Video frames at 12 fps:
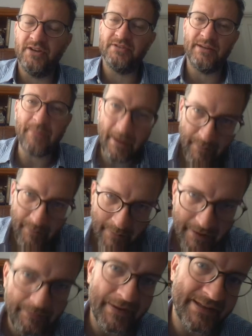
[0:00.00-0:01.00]
I'm a bit
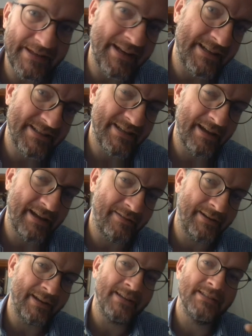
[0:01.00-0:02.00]
opinionated
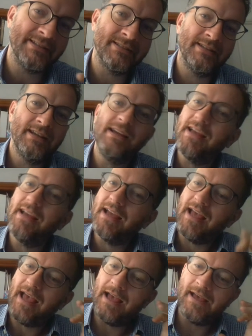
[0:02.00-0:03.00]
nowadays,
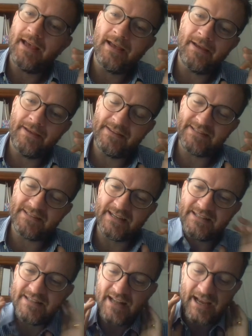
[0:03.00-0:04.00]
in the sense
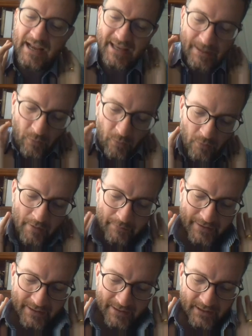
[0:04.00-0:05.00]
that I keep all my
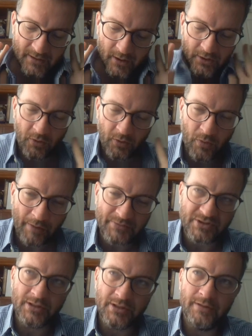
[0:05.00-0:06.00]
media on a web
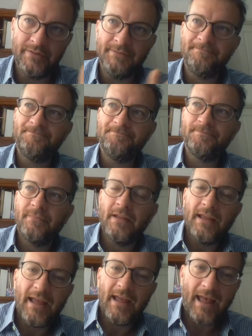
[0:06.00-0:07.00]
server.
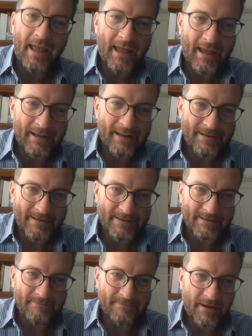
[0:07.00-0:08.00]
And
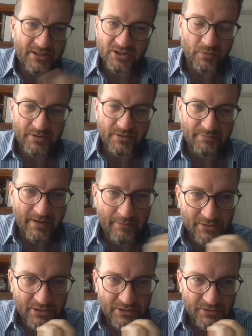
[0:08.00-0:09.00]
I just want to be able
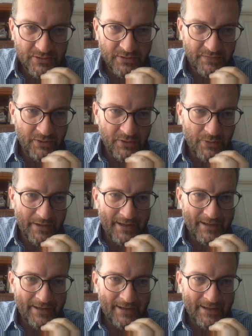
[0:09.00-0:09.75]
to view it.